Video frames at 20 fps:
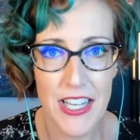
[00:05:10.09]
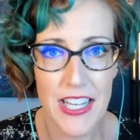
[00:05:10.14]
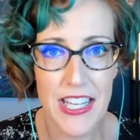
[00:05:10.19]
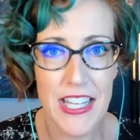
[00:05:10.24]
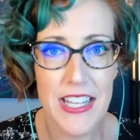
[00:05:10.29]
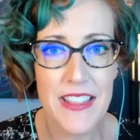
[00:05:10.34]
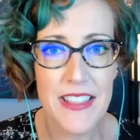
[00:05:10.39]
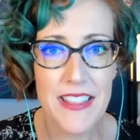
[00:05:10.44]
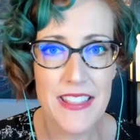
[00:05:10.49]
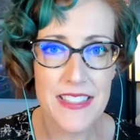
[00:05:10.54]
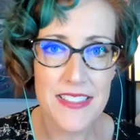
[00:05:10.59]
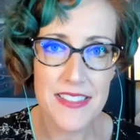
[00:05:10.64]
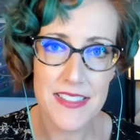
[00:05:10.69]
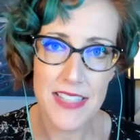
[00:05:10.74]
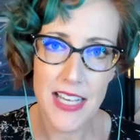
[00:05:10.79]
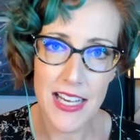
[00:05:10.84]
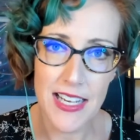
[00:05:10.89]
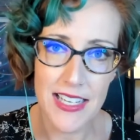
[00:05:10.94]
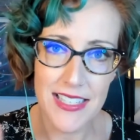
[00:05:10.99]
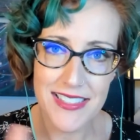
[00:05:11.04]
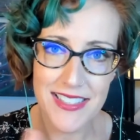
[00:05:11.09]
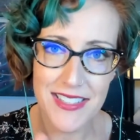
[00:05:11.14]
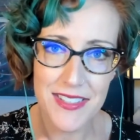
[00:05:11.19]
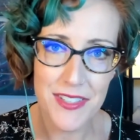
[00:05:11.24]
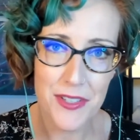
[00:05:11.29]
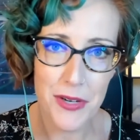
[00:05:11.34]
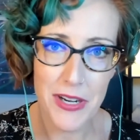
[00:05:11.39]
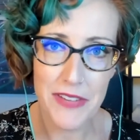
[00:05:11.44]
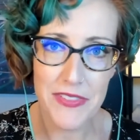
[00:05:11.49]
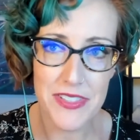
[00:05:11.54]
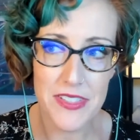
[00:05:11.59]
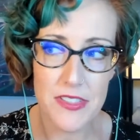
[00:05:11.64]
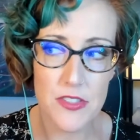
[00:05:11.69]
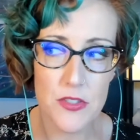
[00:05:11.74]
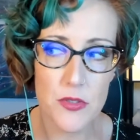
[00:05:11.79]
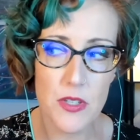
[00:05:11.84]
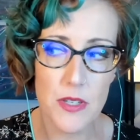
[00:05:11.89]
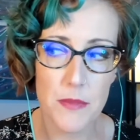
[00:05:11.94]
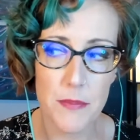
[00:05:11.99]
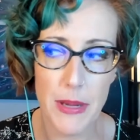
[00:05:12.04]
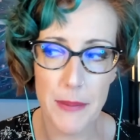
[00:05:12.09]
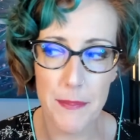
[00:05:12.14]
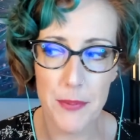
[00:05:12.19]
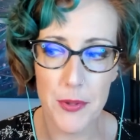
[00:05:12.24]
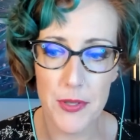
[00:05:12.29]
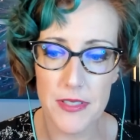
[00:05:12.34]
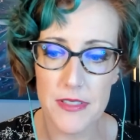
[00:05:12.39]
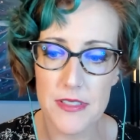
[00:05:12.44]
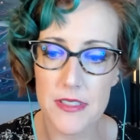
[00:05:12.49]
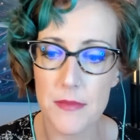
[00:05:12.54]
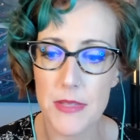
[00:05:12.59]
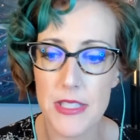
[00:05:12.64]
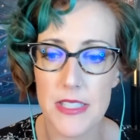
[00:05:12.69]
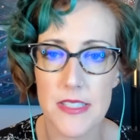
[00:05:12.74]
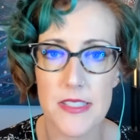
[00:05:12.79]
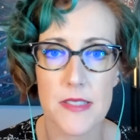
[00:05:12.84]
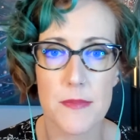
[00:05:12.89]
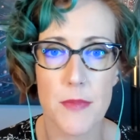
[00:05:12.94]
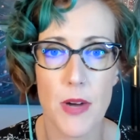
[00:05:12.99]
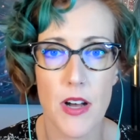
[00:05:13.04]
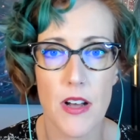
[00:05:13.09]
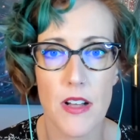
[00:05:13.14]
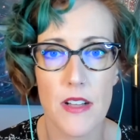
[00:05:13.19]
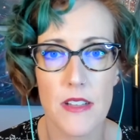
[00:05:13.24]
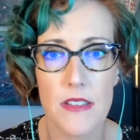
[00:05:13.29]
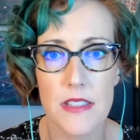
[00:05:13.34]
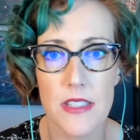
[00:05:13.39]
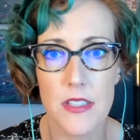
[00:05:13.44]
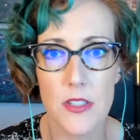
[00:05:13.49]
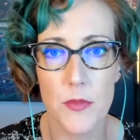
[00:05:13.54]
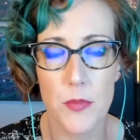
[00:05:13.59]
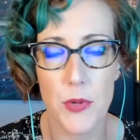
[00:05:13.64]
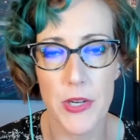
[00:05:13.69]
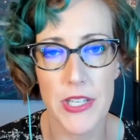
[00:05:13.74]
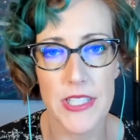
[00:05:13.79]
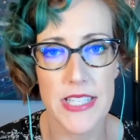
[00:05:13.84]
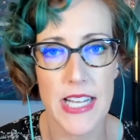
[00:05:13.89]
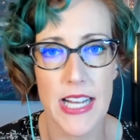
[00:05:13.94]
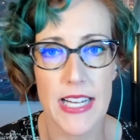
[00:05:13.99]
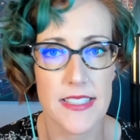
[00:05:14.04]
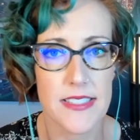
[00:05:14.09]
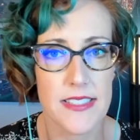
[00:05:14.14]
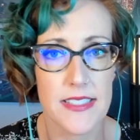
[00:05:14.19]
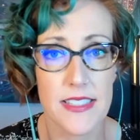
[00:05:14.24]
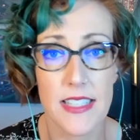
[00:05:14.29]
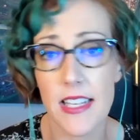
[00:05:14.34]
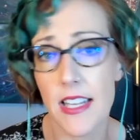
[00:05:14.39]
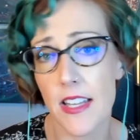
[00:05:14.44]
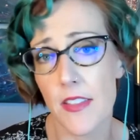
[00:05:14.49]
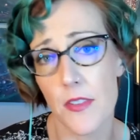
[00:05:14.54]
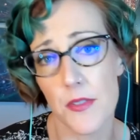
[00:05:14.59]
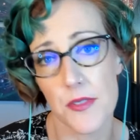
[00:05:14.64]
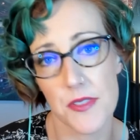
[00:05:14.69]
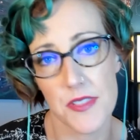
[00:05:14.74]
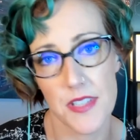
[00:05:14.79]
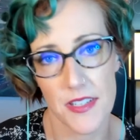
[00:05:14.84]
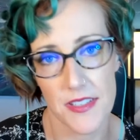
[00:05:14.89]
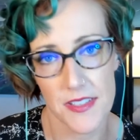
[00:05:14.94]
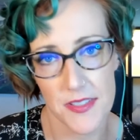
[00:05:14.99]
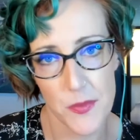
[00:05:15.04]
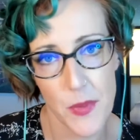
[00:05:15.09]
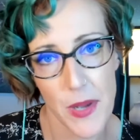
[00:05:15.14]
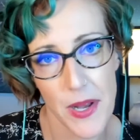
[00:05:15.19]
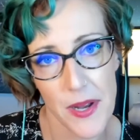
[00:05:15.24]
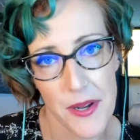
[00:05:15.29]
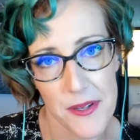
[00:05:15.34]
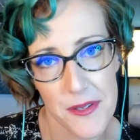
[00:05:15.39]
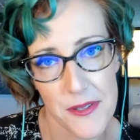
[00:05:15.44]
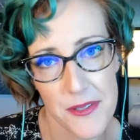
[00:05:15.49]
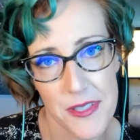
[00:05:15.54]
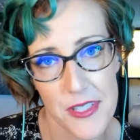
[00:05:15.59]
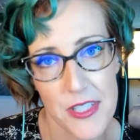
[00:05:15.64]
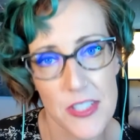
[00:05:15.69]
in the sides and the crevices, you can pepper in some of these small little brain tasks and get those done as well.